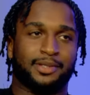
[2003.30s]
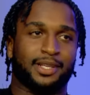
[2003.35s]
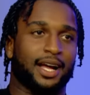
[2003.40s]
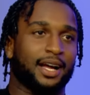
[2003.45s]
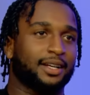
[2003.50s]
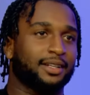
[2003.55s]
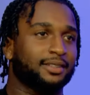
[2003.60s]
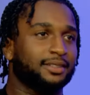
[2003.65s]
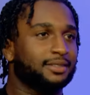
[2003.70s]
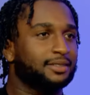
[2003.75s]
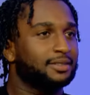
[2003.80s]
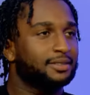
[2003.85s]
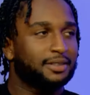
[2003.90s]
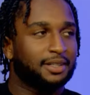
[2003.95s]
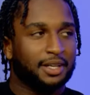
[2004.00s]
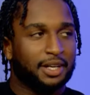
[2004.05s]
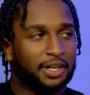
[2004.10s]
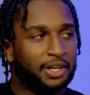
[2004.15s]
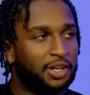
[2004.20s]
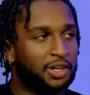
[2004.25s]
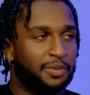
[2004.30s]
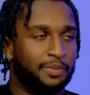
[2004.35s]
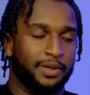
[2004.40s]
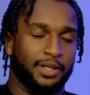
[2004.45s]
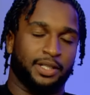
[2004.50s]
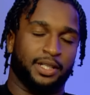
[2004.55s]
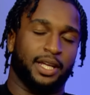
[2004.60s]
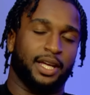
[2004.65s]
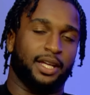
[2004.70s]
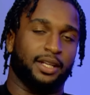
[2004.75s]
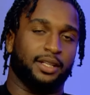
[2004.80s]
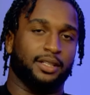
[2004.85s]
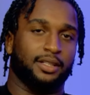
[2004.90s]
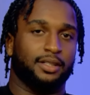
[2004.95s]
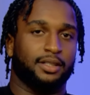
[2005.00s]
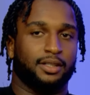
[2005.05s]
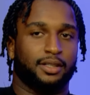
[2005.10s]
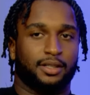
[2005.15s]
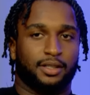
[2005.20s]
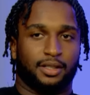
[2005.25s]
I could have been dead.
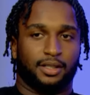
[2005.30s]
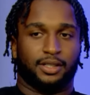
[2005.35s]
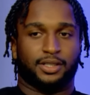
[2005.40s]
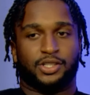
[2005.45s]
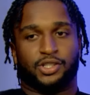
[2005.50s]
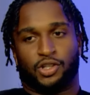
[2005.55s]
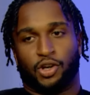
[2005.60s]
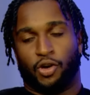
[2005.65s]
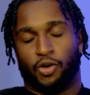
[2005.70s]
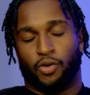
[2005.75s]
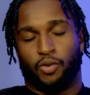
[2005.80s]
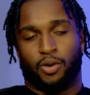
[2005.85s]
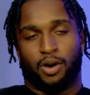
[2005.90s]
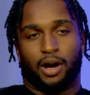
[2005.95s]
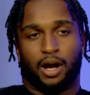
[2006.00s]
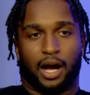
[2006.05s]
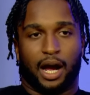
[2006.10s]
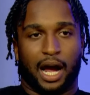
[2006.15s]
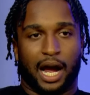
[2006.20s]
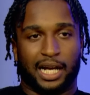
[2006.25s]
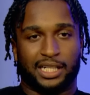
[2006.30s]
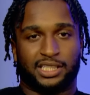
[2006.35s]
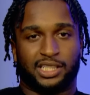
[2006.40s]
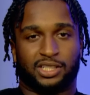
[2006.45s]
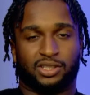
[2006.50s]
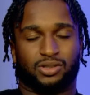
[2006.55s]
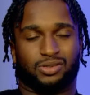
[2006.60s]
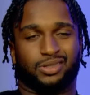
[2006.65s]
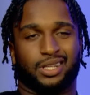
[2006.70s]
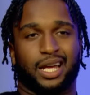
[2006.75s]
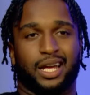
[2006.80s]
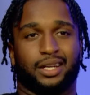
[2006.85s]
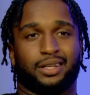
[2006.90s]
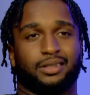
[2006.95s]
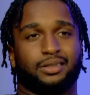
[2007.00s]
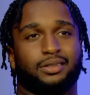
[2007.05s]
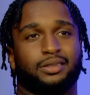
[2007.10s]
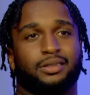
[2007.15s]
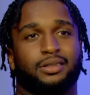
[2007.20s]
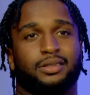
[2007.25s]
So I just like,
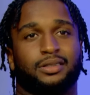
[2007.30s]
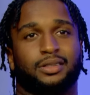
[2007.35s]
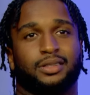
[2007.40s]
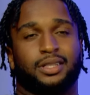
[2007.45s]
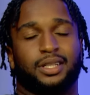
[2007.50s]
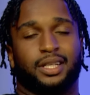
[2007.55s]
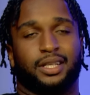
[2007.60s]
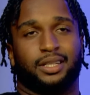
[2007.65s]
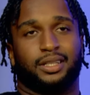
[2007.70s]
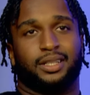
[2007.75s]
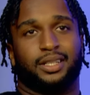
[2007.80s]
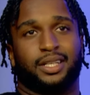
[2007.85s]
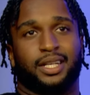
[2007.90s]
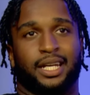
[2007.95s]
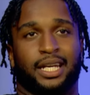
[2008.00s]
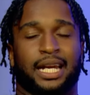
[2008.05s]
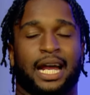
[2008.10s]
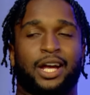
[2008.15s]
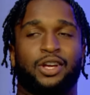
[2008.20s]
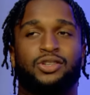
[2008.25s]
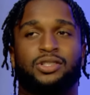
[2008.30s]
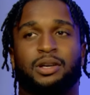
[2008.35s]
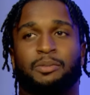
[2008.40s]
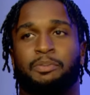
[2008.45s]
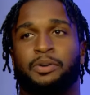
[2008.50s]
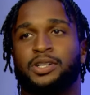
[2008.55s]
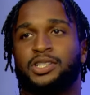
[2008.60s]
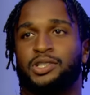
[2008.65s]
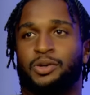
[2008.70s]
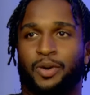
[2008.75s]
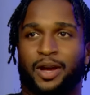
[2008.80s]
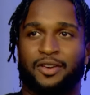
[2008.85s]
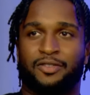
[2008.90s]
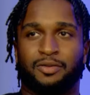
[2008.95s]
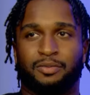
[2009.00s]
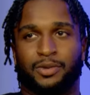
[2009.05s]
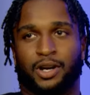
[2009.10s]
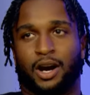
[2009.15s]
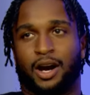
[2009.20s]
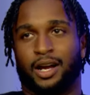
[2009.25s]
and I used to push away
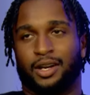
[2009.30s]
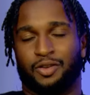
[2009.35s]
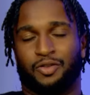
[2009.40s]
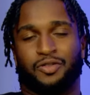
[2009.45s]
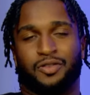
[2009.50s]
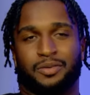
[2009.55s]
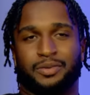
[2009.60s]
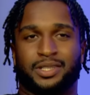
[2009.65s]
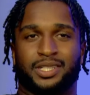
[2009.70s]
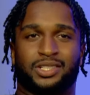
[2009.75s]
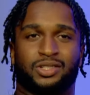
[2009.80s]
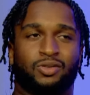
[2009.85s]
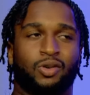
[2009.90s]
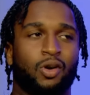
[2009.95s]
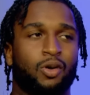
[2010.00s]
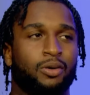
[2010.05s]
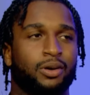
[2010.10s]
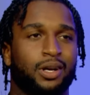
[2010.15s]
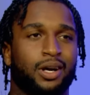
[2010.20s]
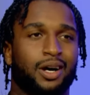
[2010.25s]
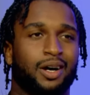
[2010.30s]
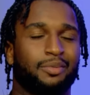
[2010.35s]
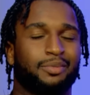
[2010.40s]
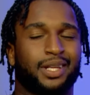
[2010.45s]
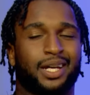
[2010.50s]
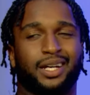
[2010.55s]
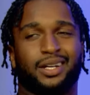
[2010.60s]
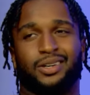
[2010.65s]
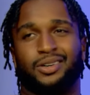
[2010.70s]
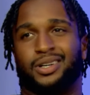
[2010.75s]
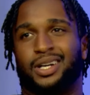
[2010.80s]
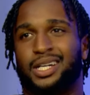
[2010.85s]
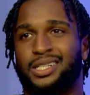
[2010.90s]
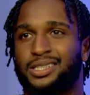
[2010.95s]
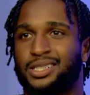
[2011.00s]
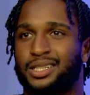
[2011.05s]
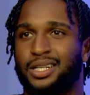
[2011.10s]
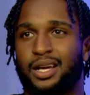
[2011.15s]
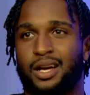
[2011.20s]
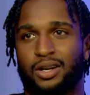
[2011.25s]
from God, you feel me, just growing up, like, oh, that
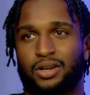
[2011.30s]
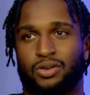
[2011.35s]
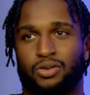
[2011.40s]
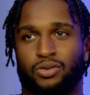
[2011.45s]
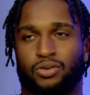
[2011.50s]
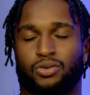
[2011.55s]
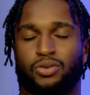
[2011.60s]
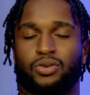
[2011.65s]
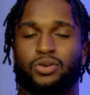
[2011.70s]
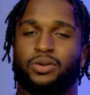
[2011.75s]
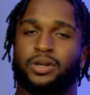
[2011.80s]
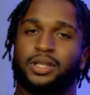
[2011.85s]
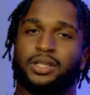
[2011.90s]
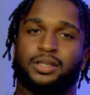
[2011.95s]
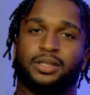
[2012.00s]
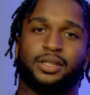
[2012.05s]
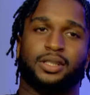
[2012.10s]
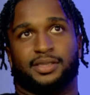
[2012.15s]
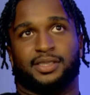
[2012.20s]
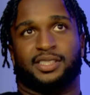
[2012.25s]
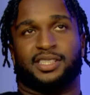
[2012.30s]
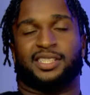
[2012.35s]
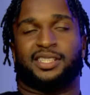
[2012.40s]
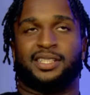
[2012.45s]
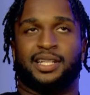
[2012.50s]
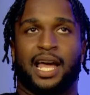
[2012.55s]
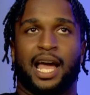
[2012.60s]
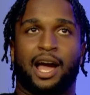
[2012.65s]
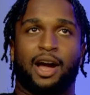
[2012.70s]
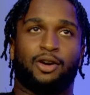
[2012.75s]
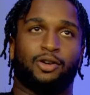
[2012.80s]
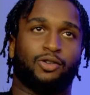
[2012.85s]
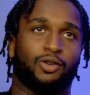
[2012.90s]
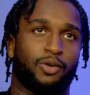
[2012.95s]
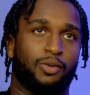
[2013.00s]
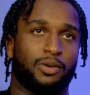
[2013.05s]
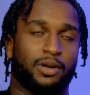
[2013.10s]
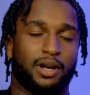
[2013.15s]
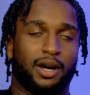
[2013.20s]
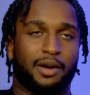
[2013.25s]
shit not cool. Mm-hmm. And just now
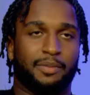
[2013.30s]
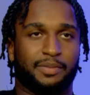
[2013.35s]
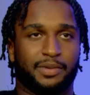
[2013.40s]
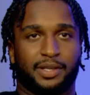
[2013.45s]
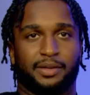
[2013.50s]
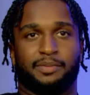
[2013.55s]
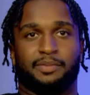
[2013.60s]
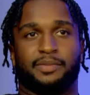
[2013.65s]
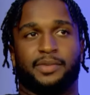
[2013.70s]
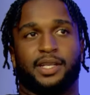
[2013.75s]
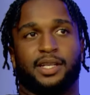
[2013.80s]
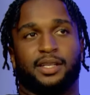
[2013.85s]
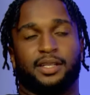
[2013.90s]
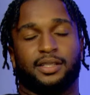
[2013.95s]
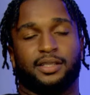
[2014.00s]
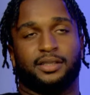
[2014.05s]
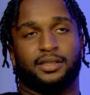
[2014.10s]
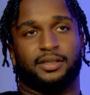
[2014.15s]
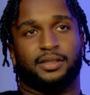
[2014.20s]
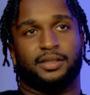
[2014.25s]
growing up and